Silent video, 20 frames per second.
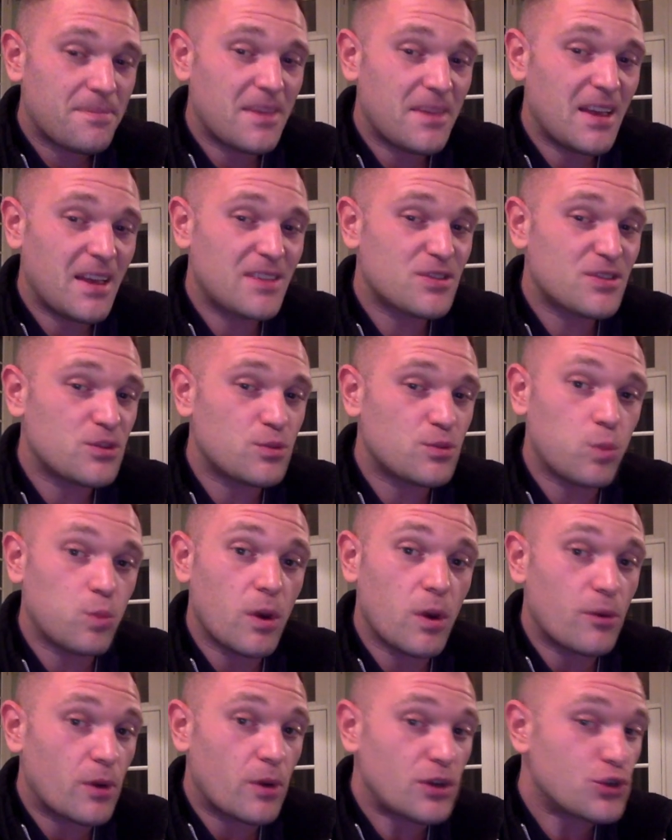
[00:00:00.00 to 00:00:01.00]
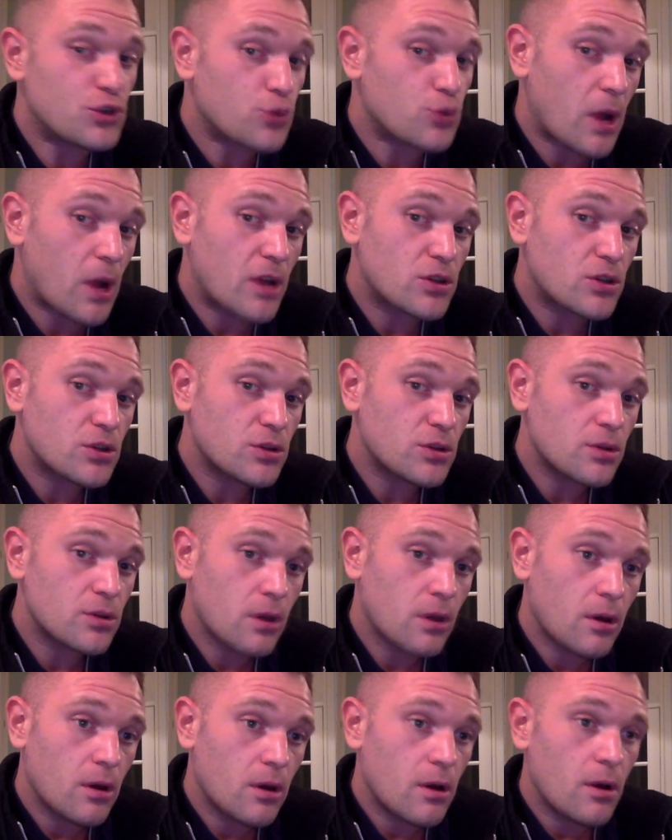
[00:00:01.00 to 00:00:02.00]
it's whether it's stress,
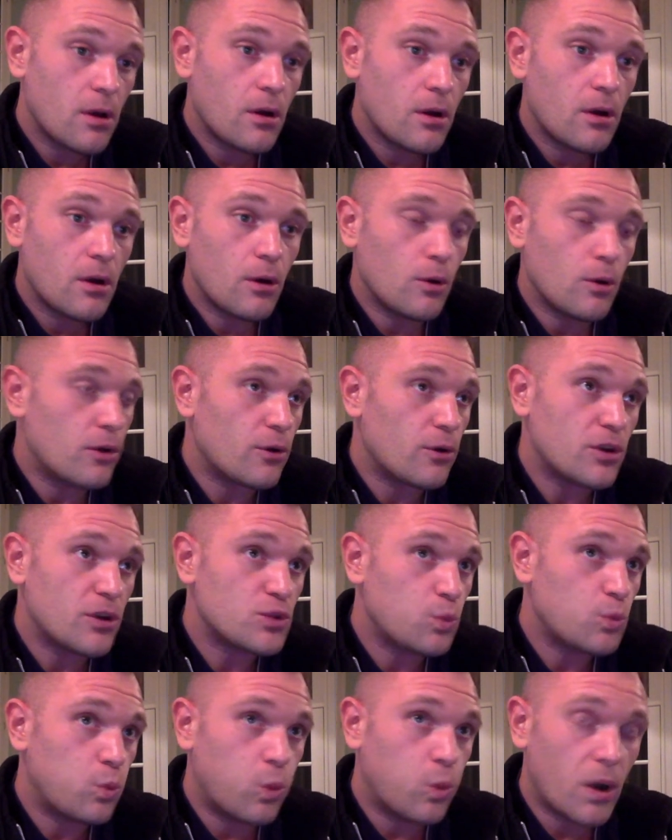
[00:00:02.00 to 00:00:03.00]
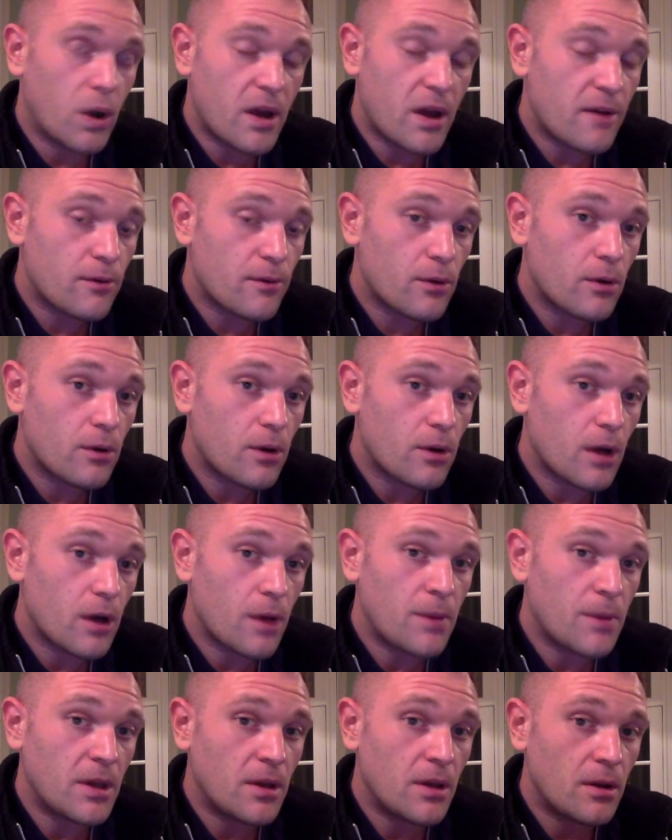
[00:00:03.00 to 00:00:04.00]
whether it's whatever. I
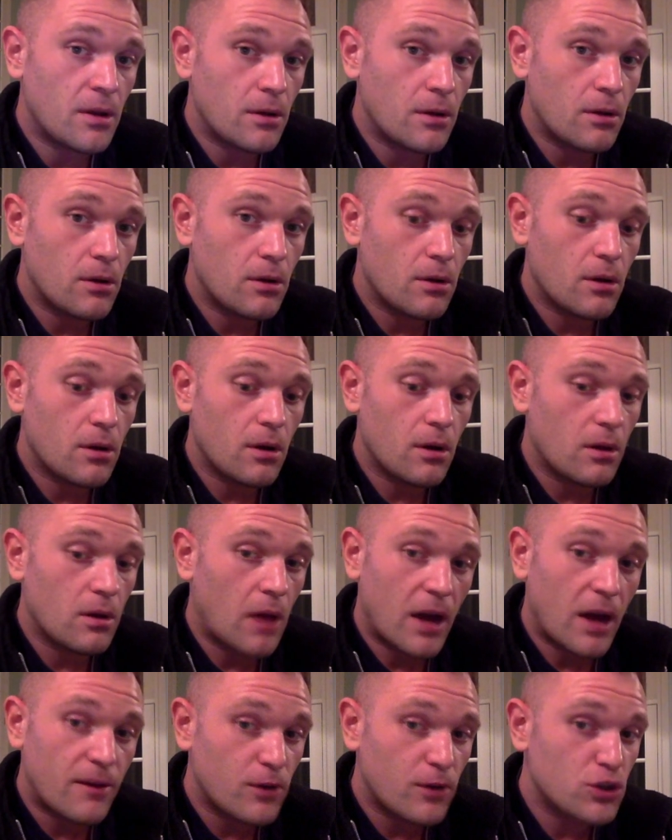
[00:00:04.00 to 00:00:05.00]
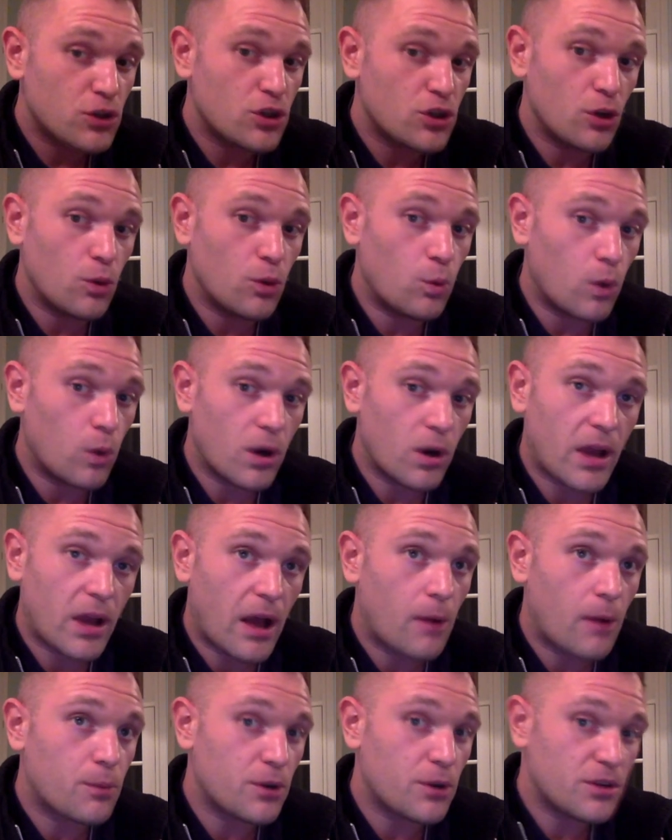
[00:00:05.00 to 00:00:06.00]
mean, a lot of us still work
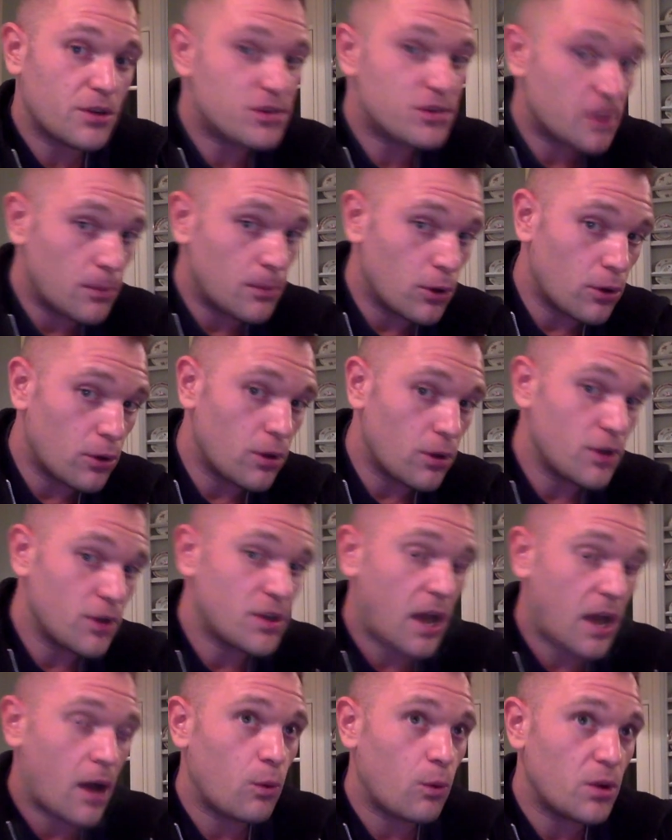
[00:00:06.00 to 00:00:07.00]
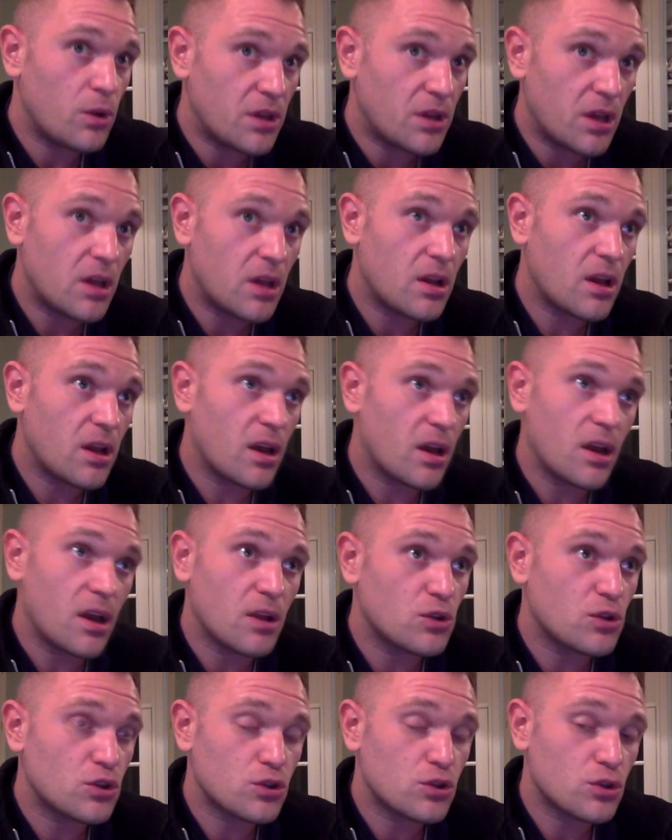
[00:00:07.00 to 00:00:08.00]
out pretty similarly to how we did.
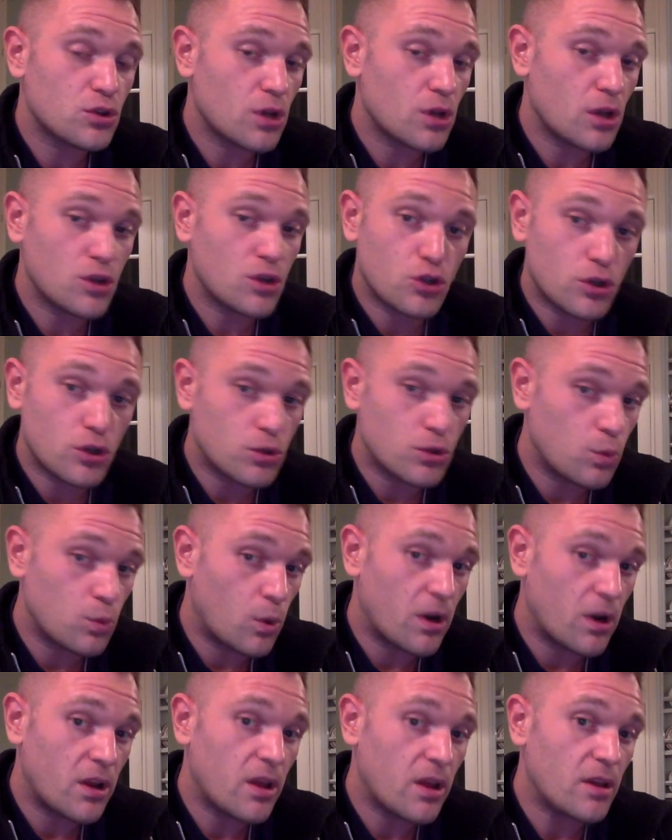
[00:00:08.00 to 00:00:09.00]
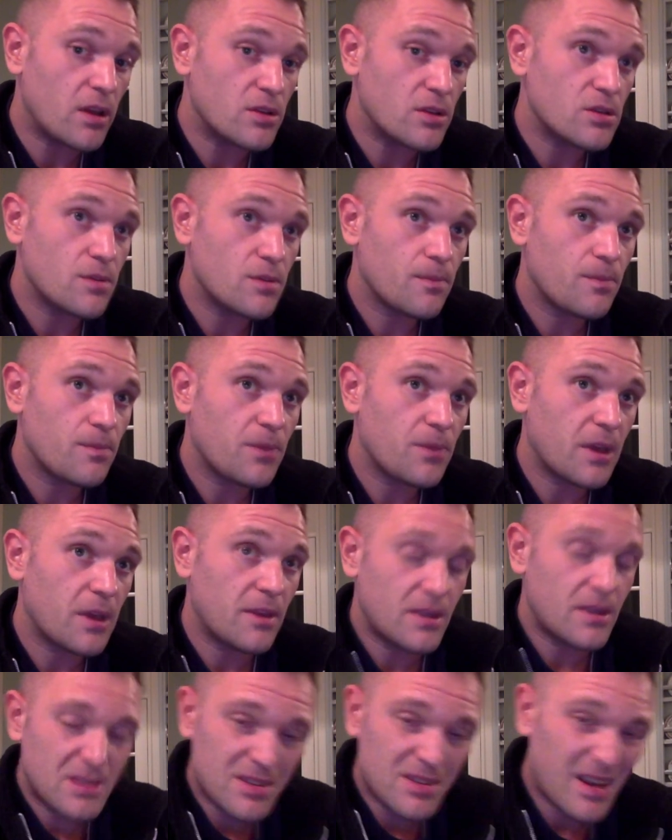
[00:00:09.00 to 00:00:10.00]
It's just what it is.
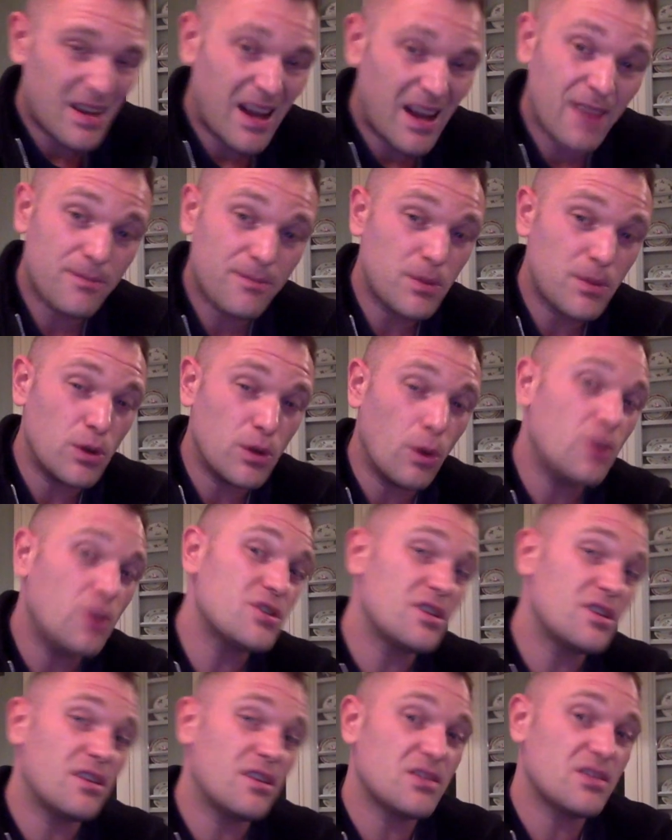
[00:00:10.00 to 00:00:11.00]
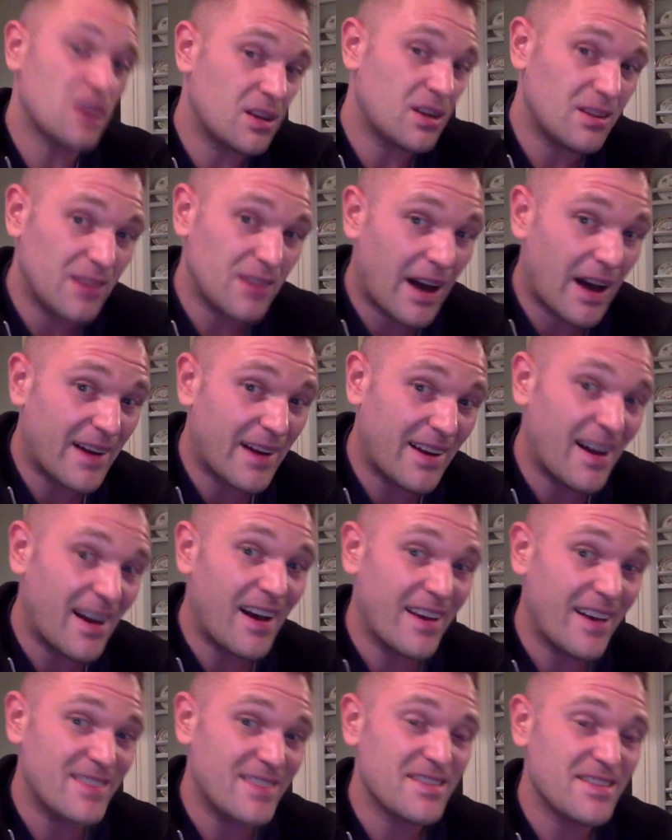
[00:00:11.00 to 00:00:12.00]
And this, I've been noticing this on a lot of
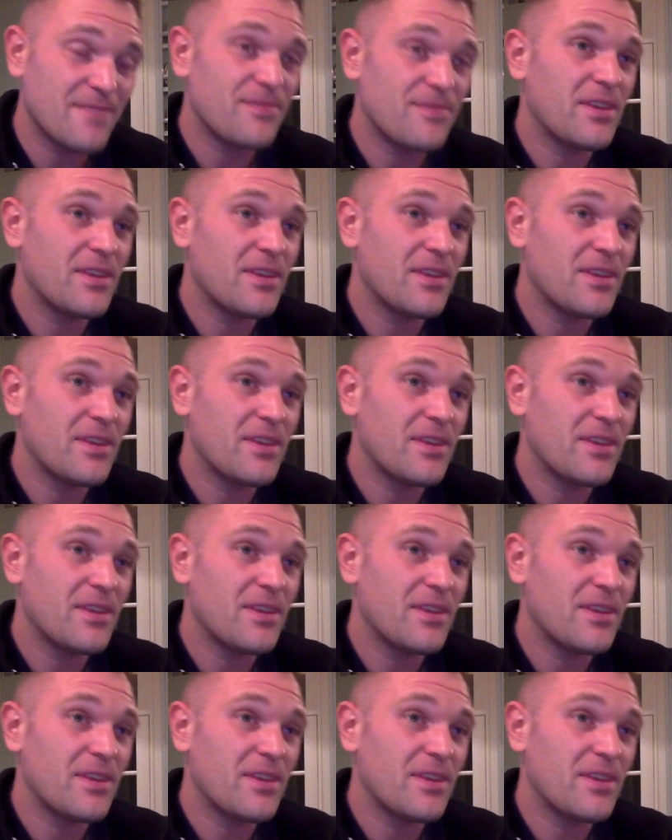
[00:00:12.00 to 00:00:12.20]
guys.